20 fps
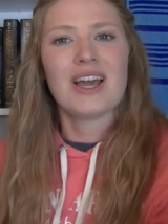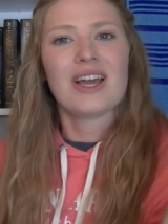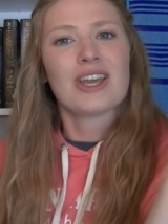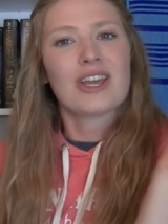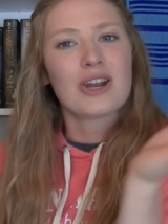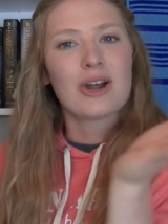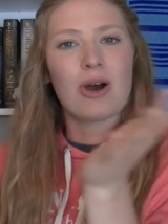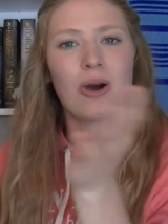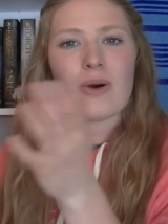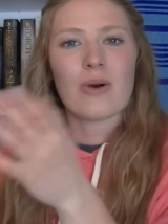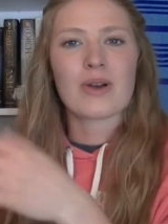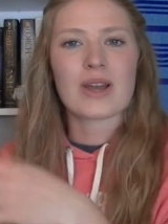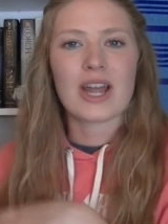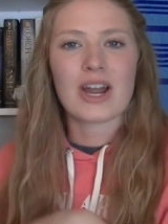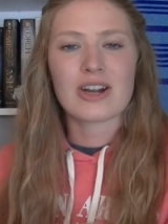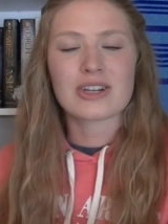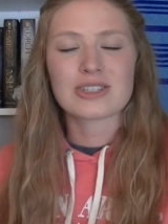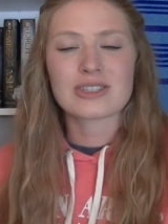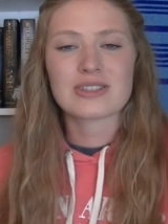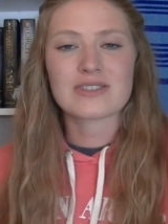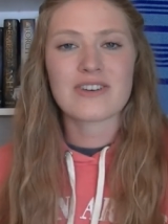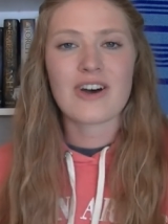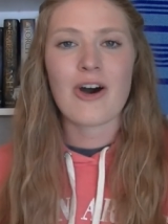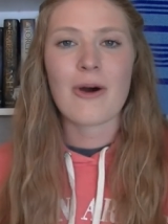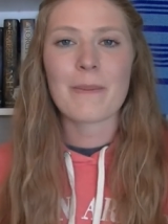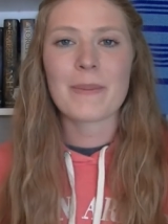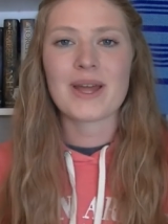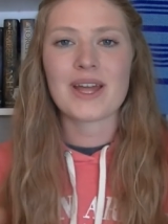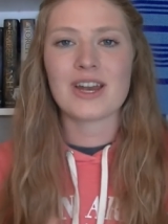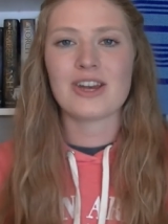you know, character
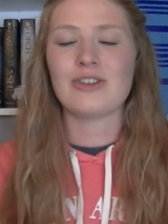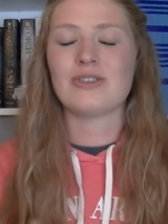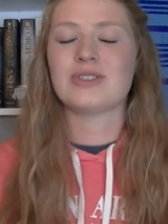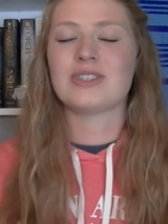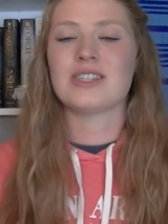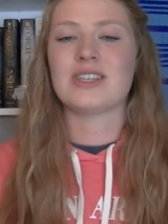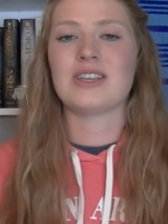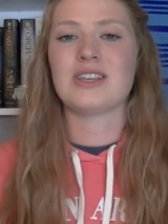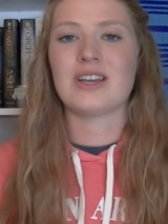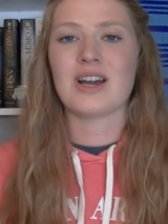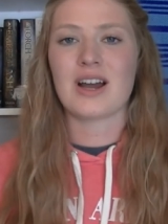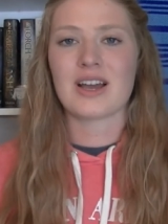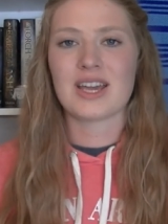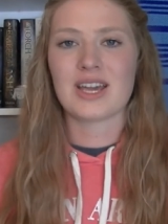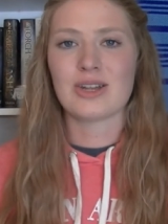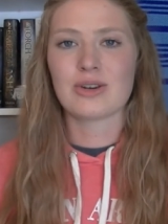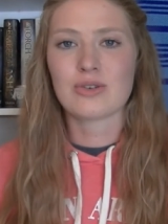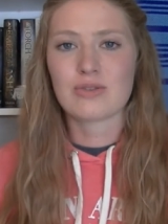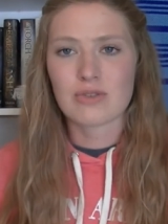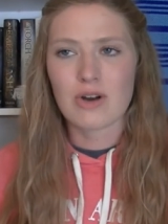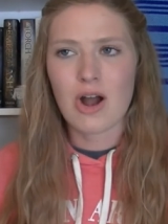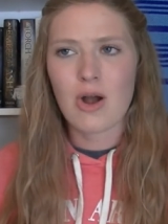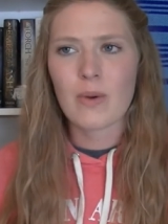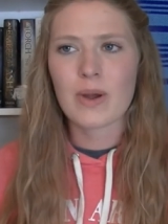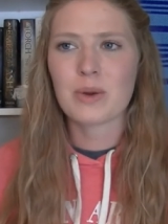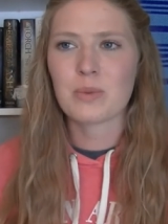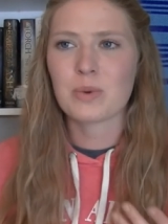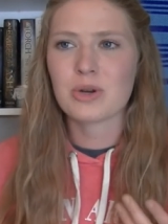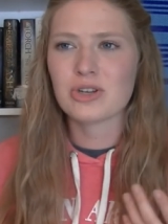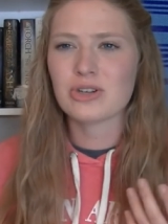development and you see a kid grow.
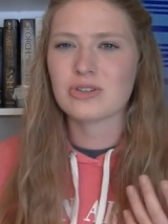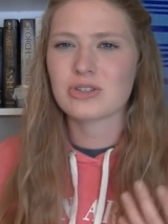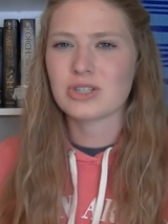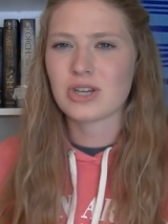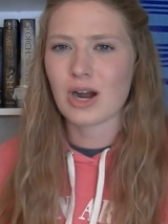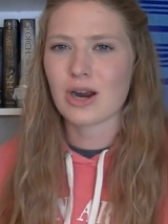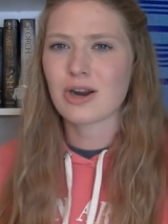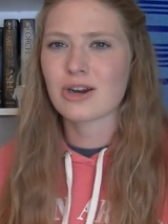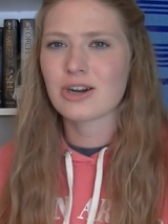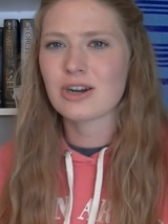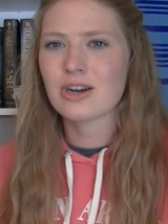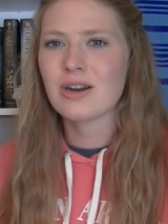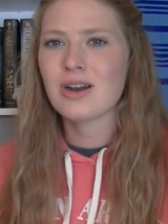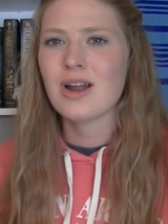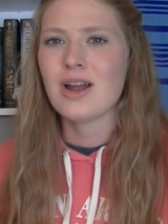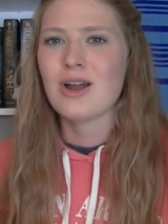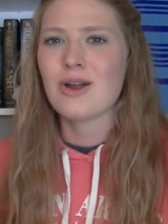And when you're younger,